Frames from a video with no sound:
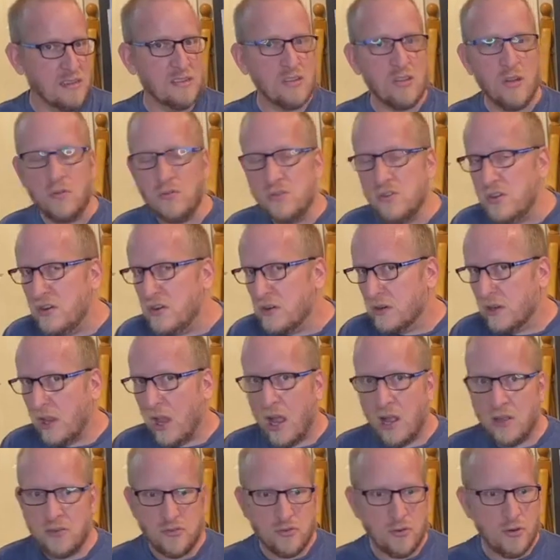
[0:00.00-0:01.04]
Go do your
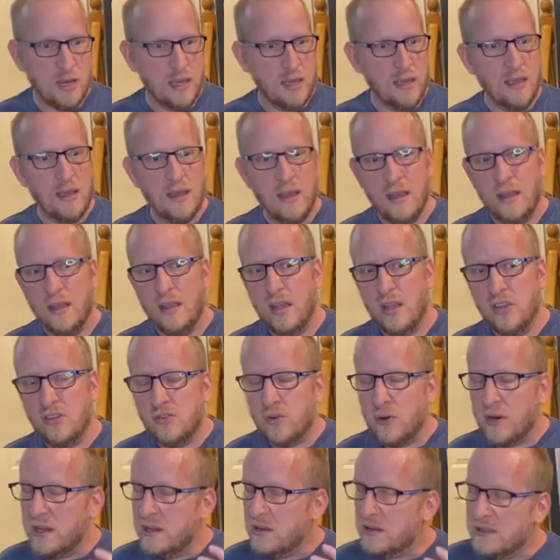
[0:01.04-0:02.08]
laundry,
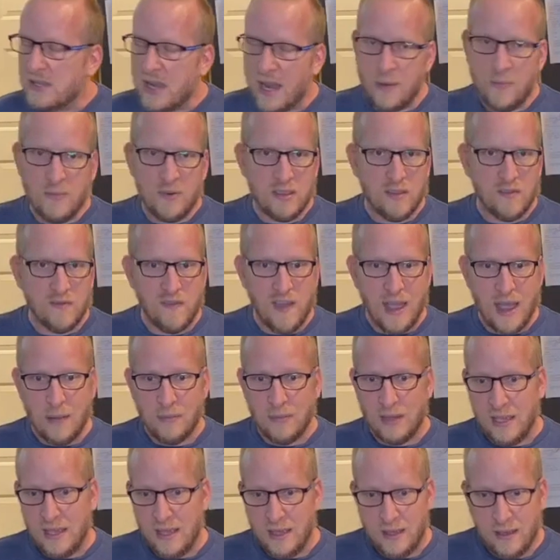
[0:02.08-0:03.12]
enjoy your time with the
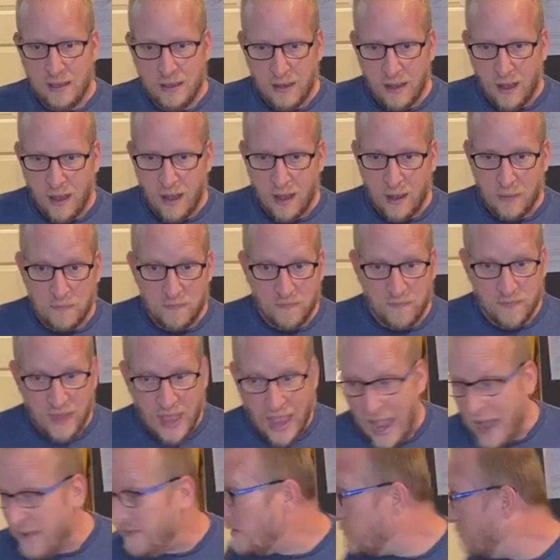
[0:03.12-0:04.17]
family,
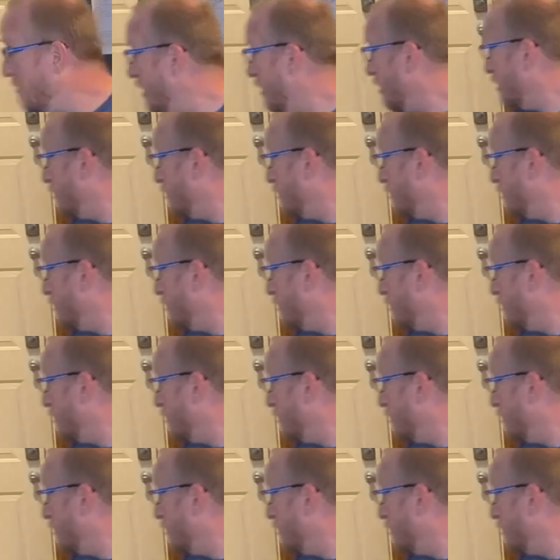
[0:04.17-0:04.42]
have a beer,